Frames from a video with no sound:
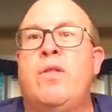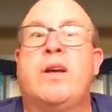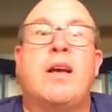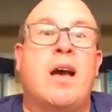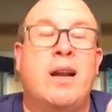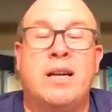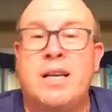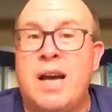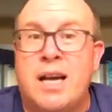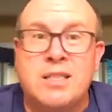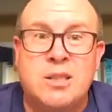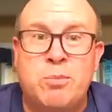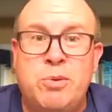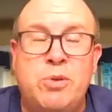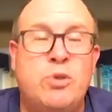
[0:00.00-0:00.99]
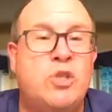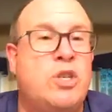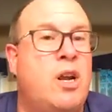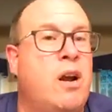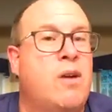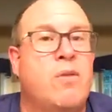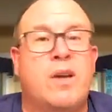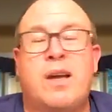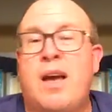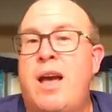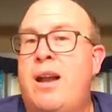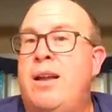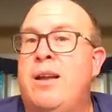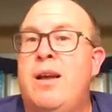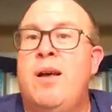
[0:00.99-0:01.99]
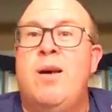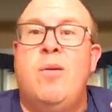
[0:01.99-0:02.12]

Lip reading: the kind of gossip you share, the kind of